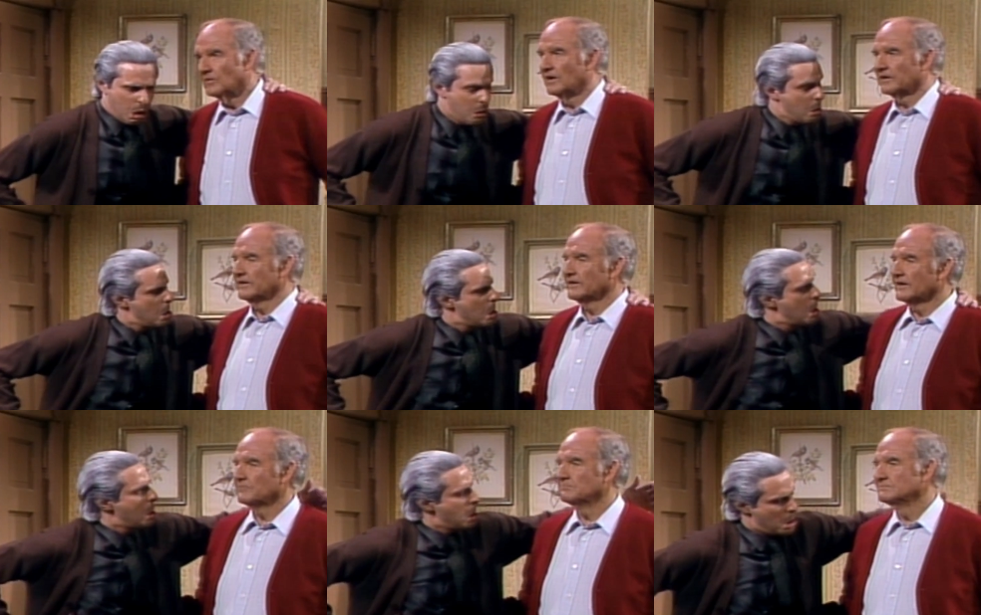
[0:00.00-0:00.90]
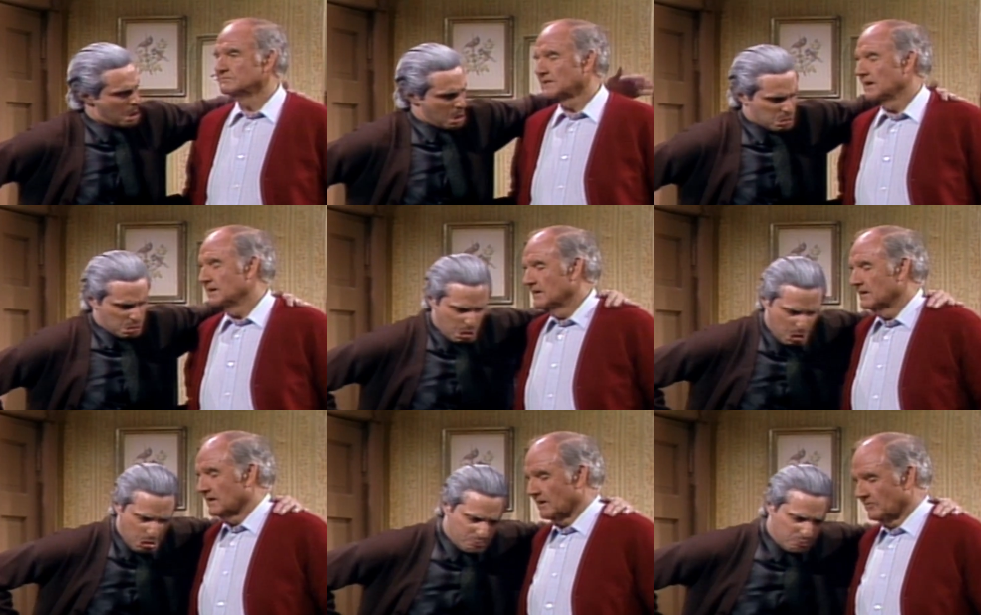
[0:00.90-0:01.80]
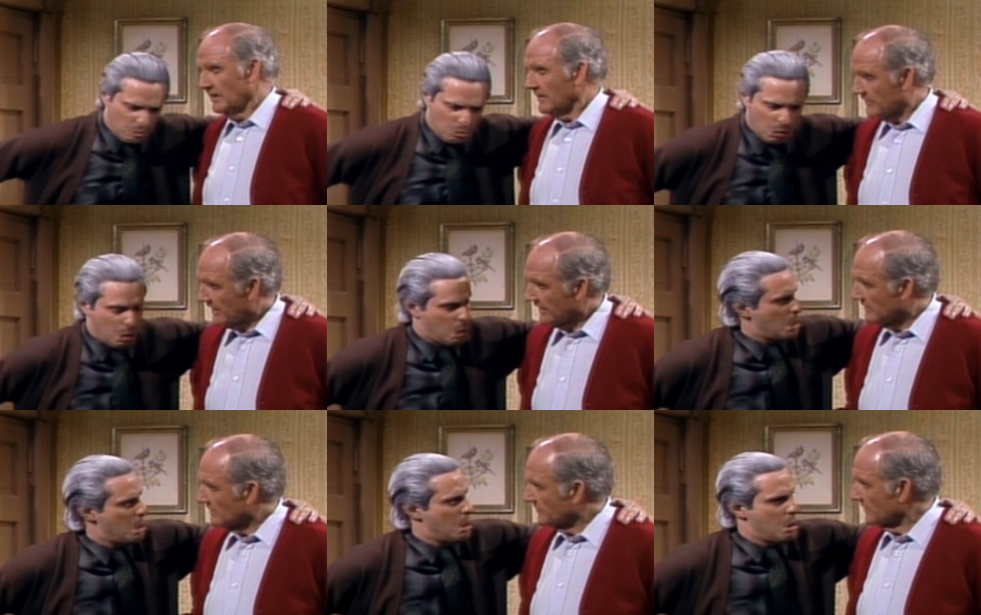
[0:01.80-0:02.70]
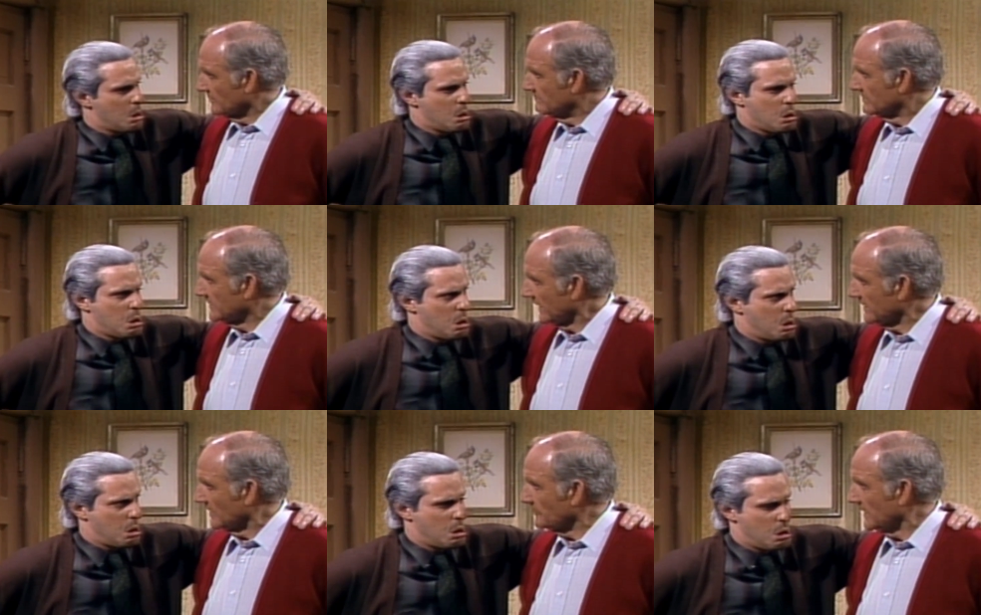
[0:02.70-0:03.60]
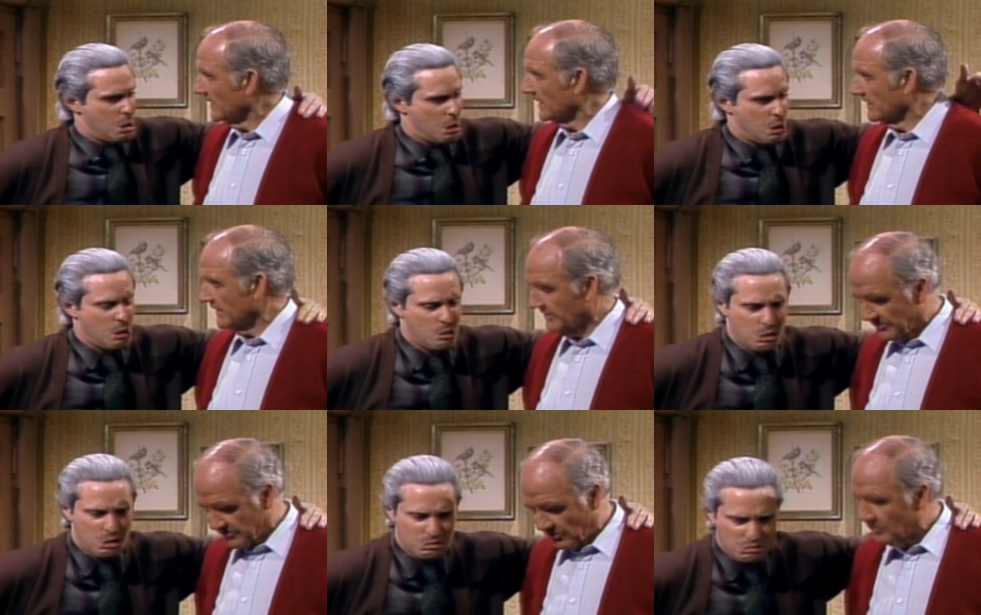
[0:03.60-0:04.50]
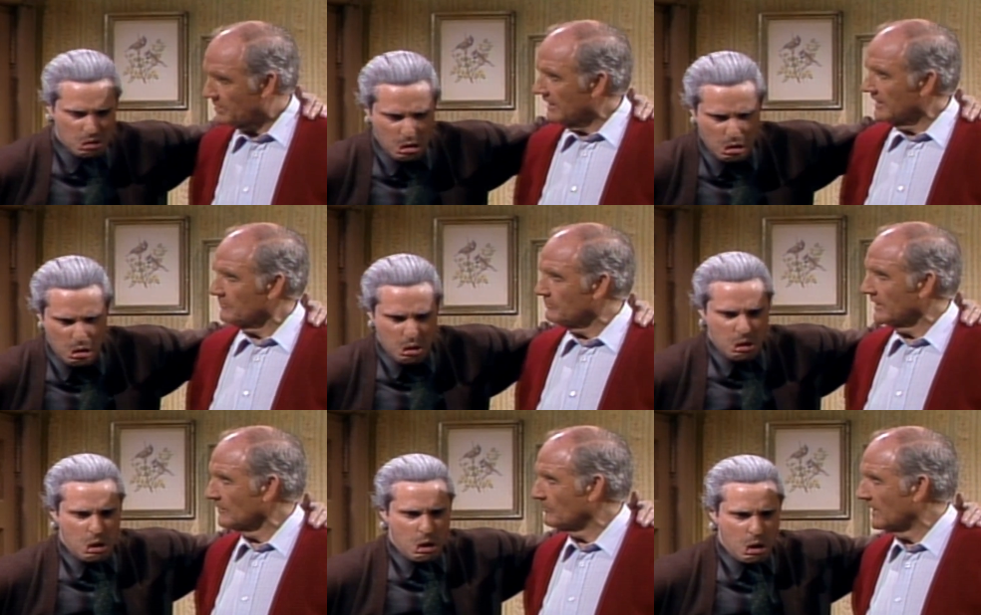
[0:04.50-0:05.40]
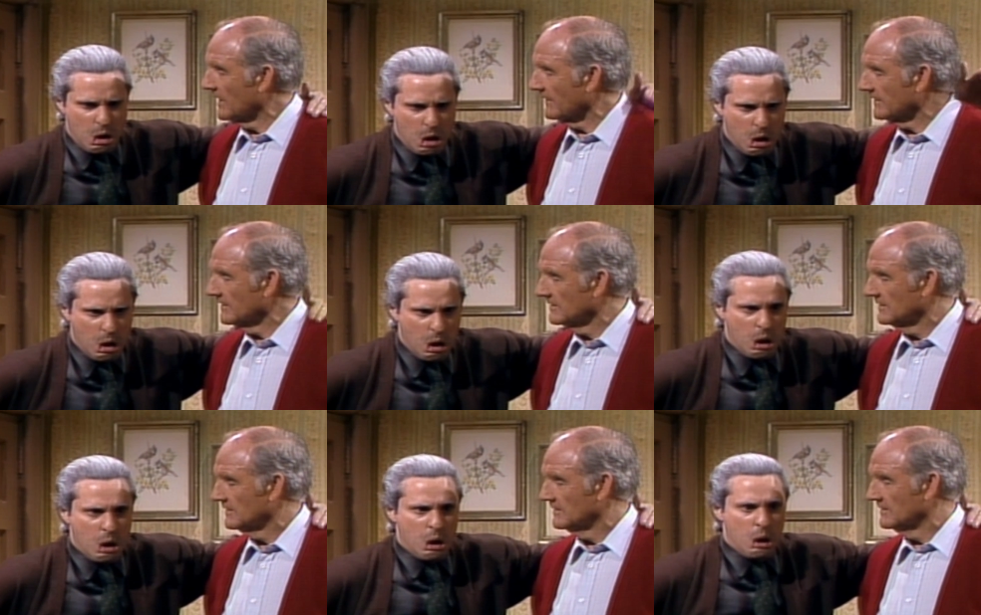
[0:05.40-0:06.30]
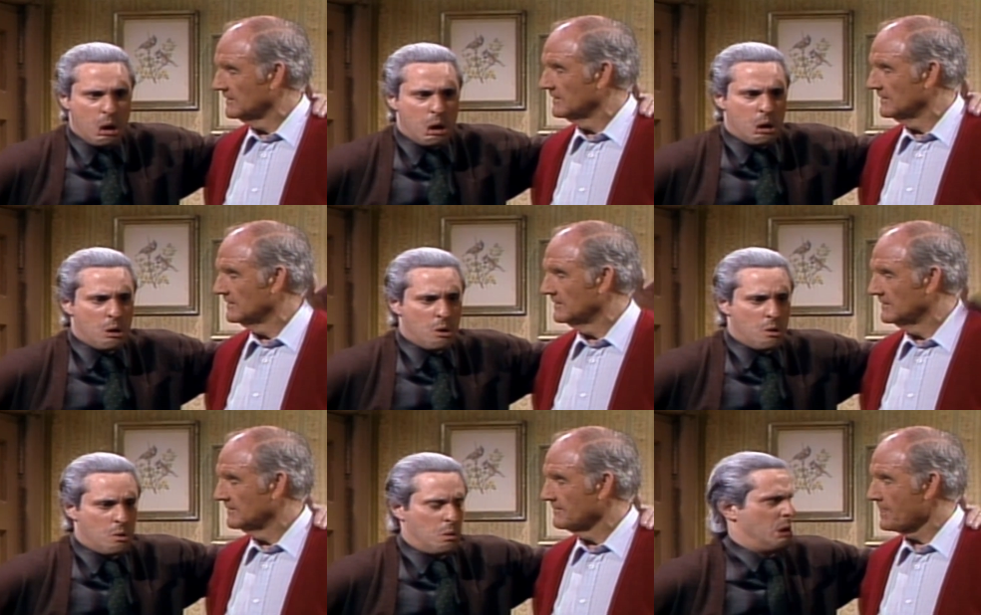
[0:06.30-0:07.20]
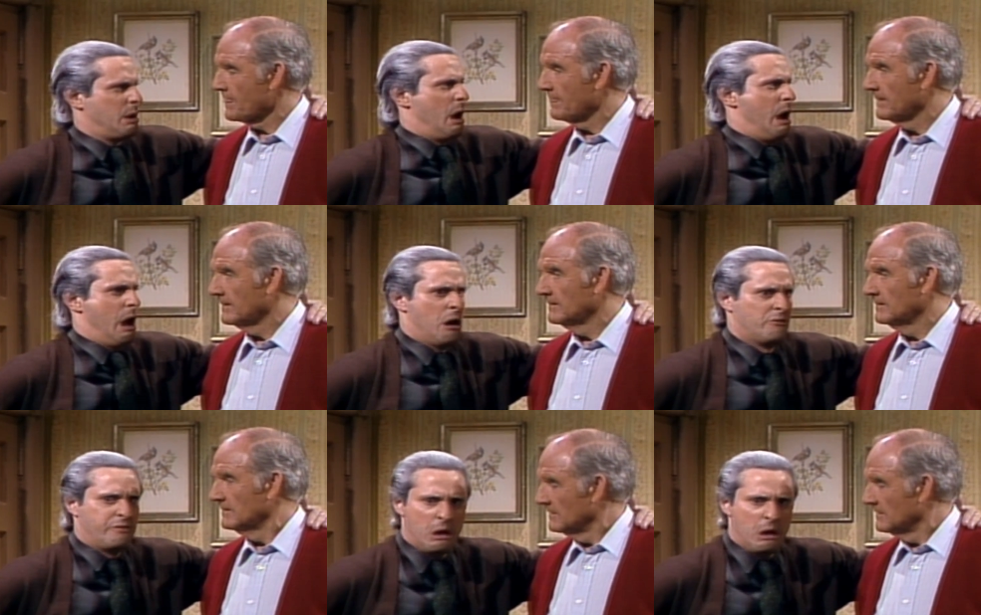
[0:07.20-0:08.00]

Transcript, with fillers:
Speaker 1: Walter. Uh, I really thank you for taking me in. I just hope I haven't been a bother. Well, you have.